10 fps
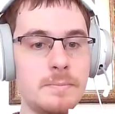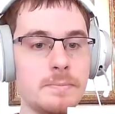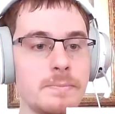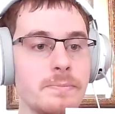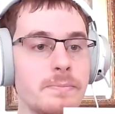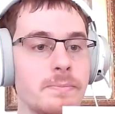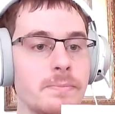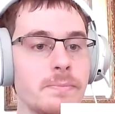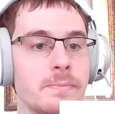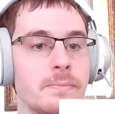
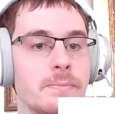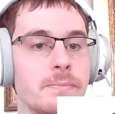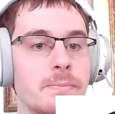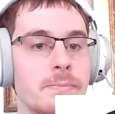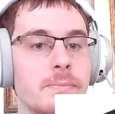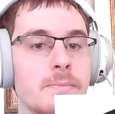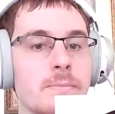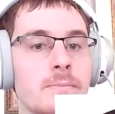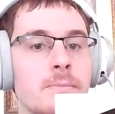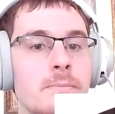
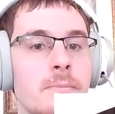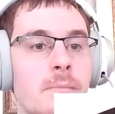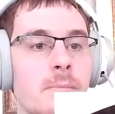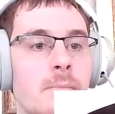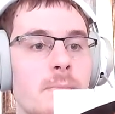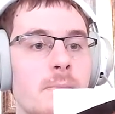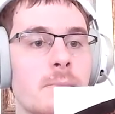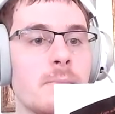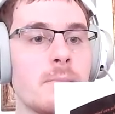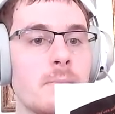
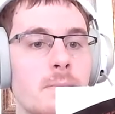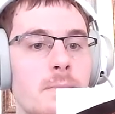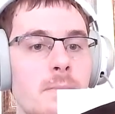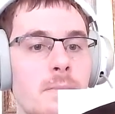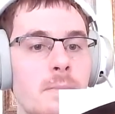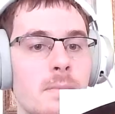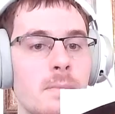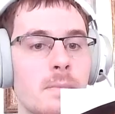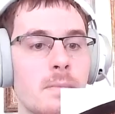(no one is talking)